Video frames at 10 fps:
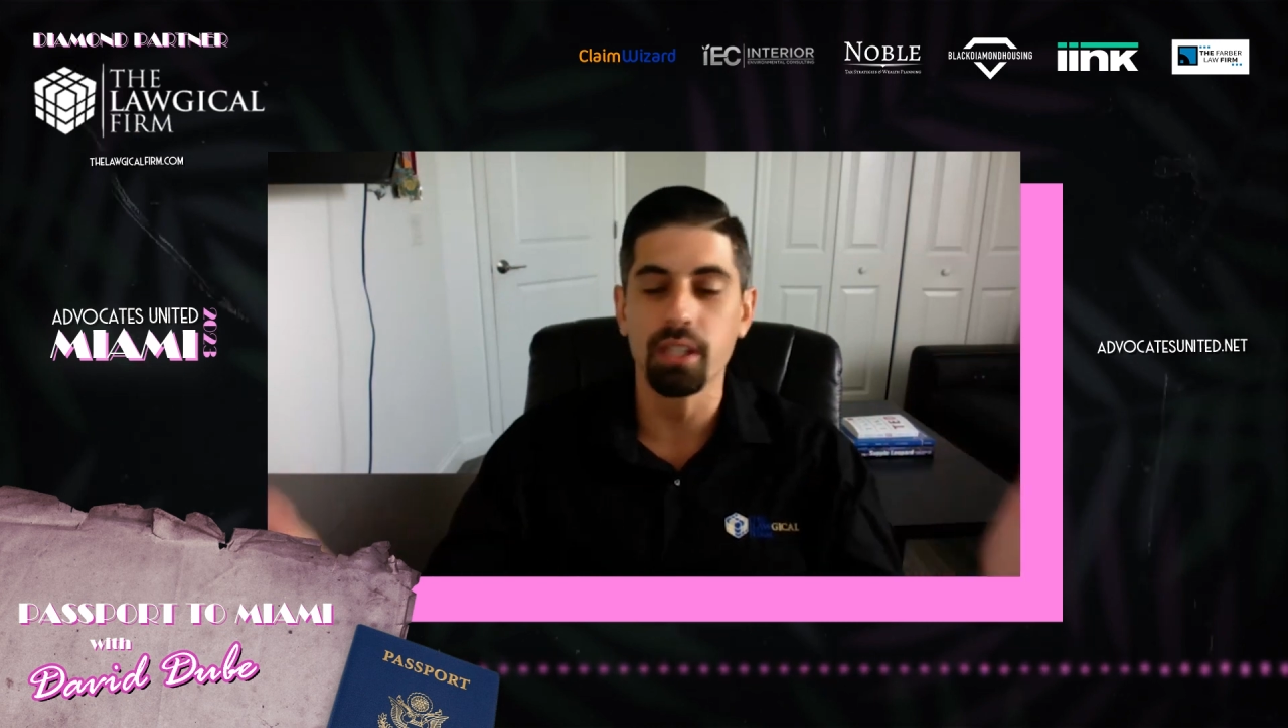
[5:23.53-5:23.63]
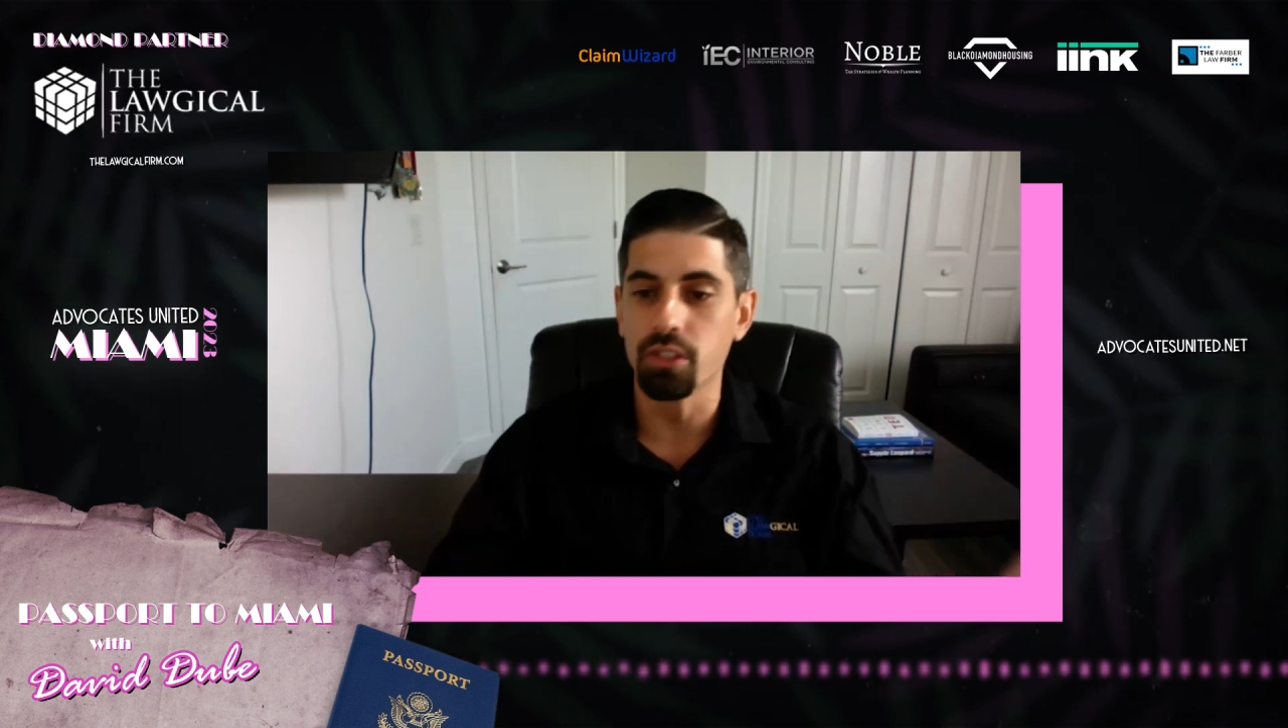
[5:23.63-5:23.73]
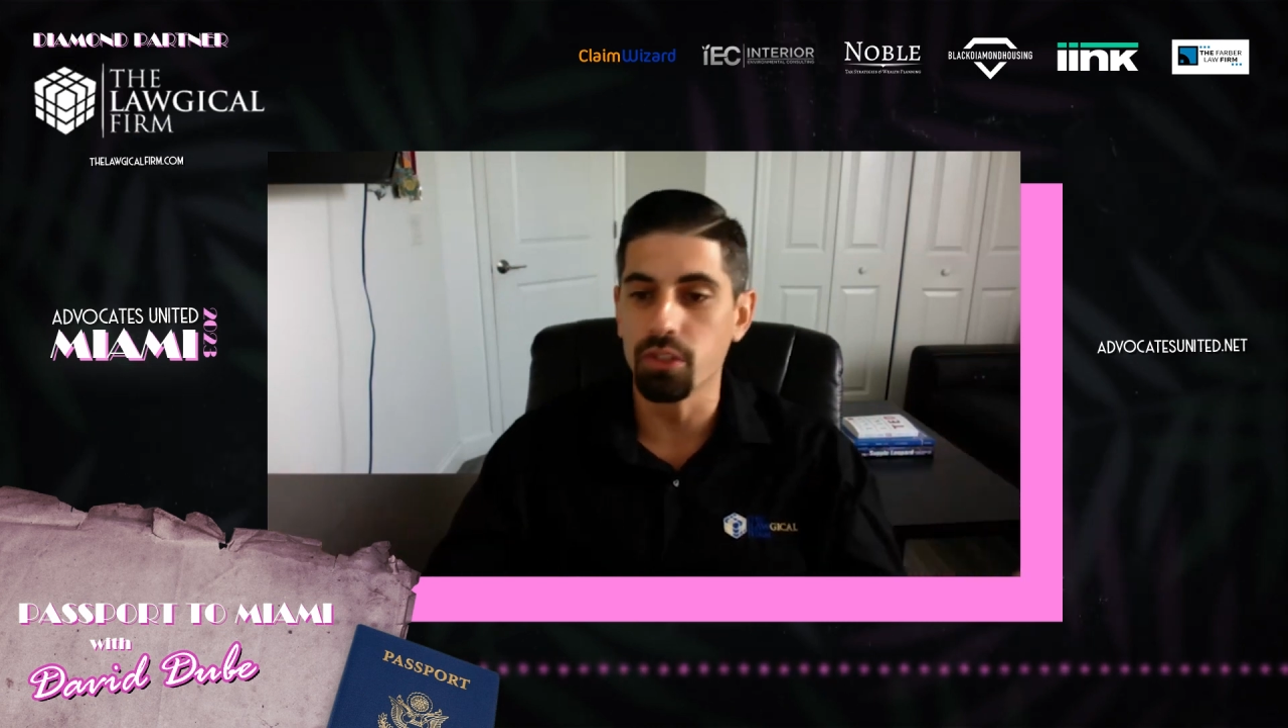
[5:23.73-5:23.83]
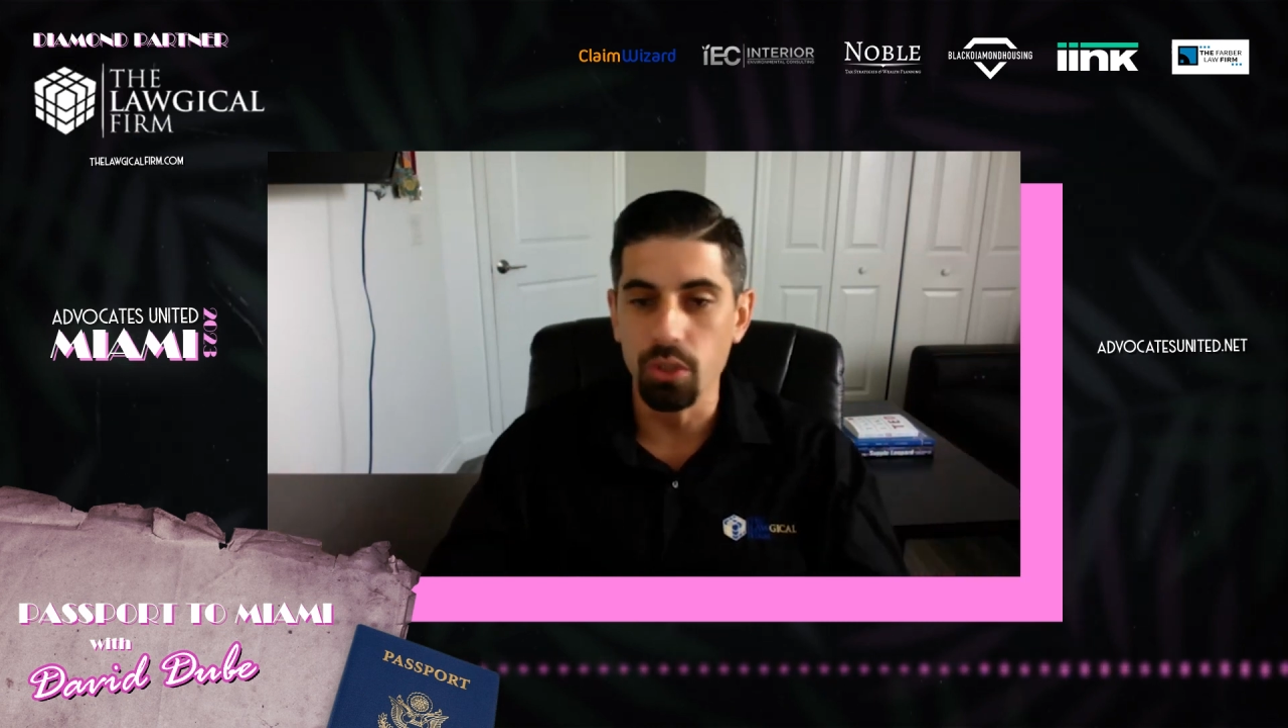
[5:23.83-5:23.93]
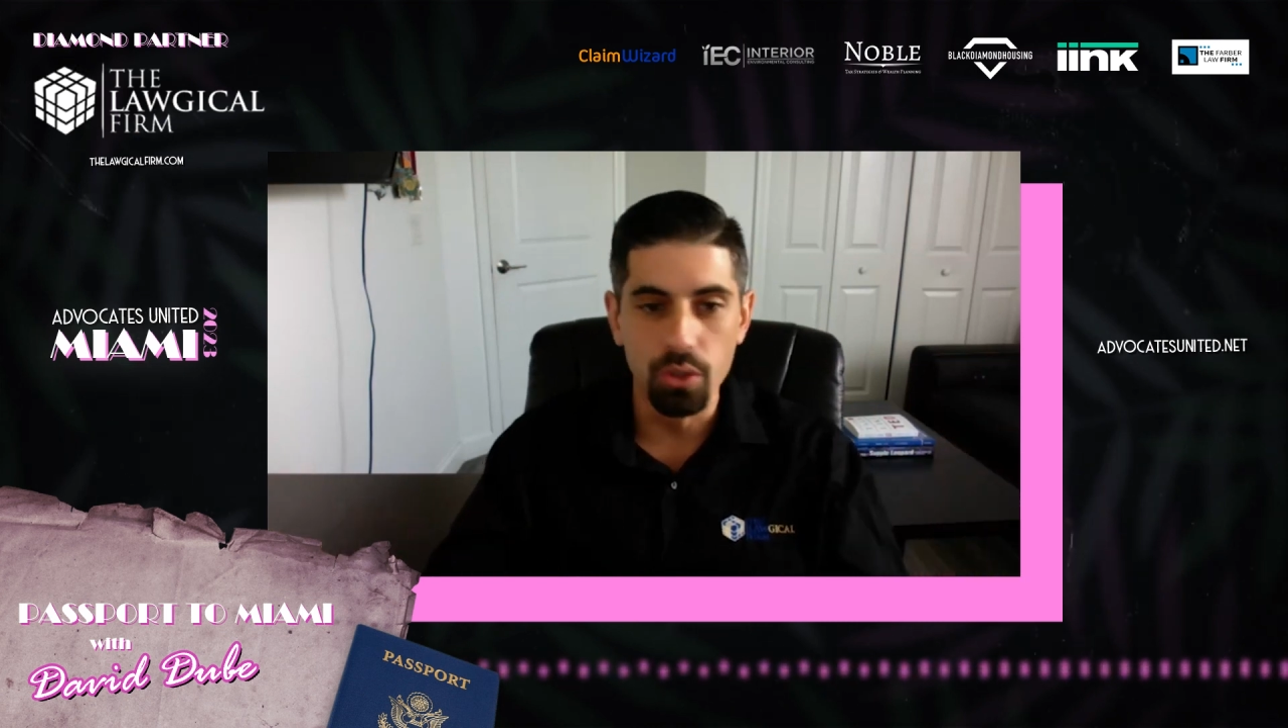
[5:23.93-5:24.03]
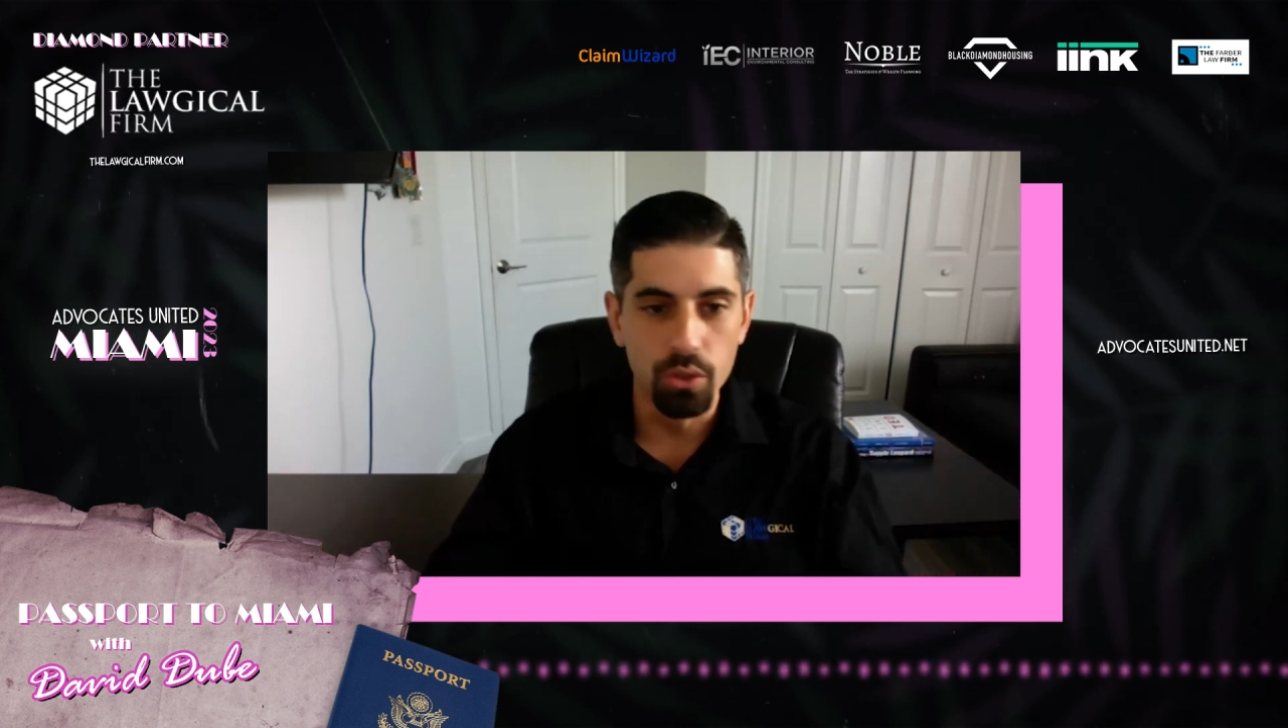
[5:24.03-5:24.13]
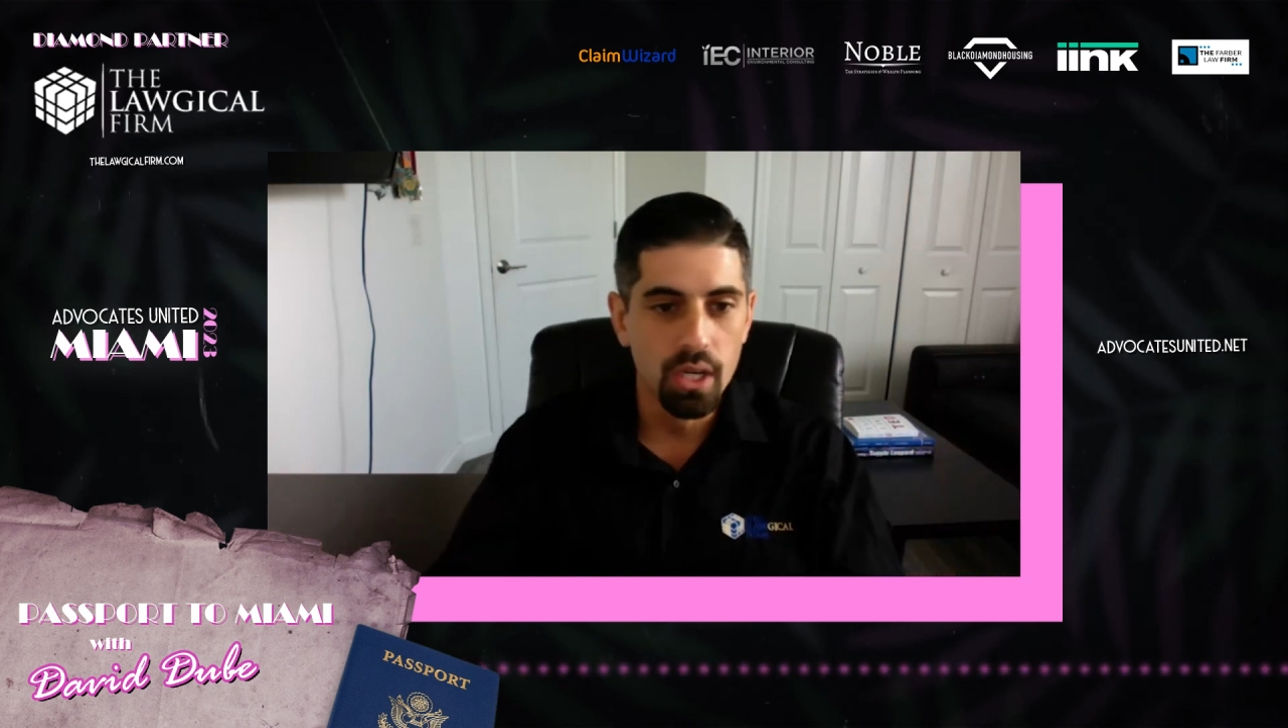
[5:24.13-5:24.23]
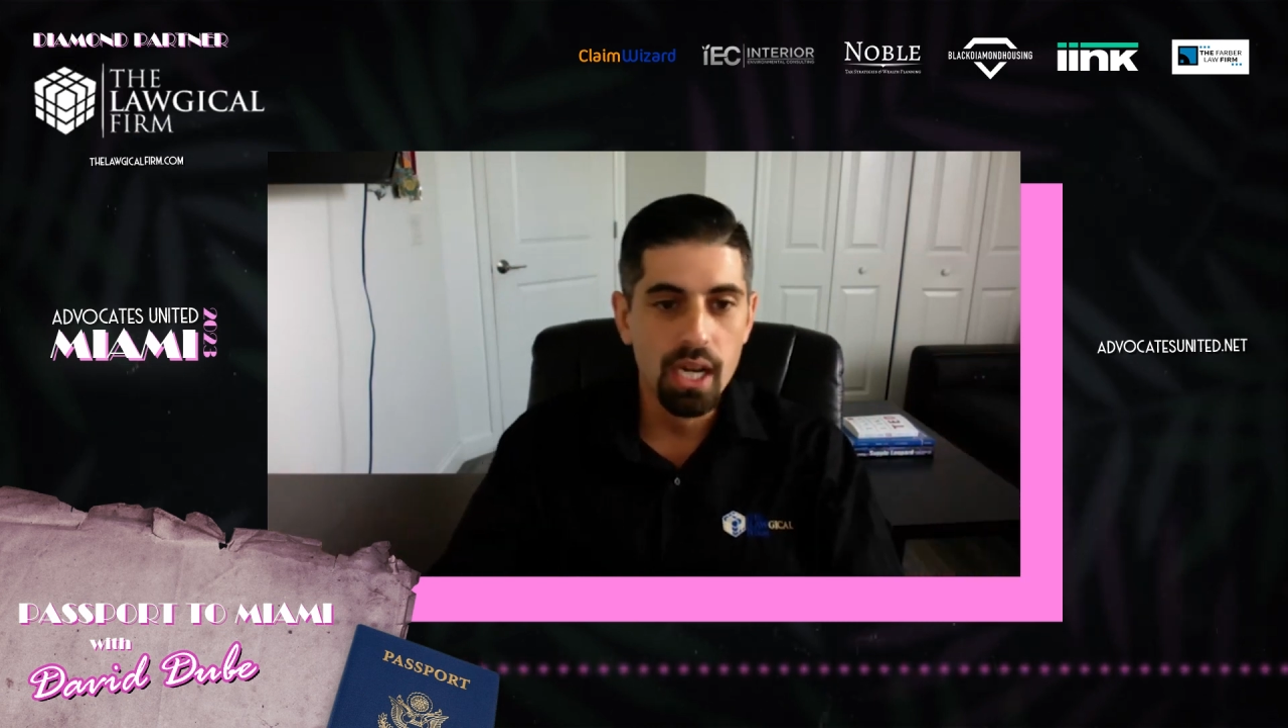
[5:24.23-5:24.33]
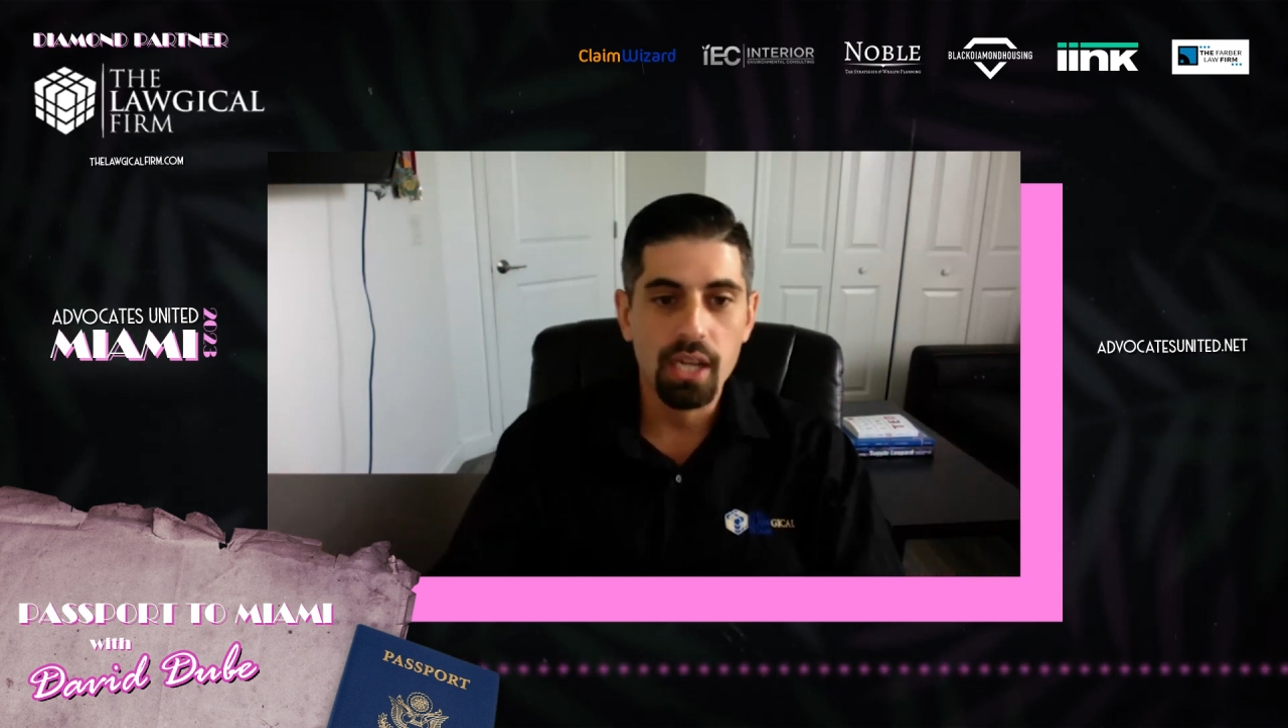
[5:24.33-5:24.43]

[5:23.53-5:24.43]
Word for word: going to do?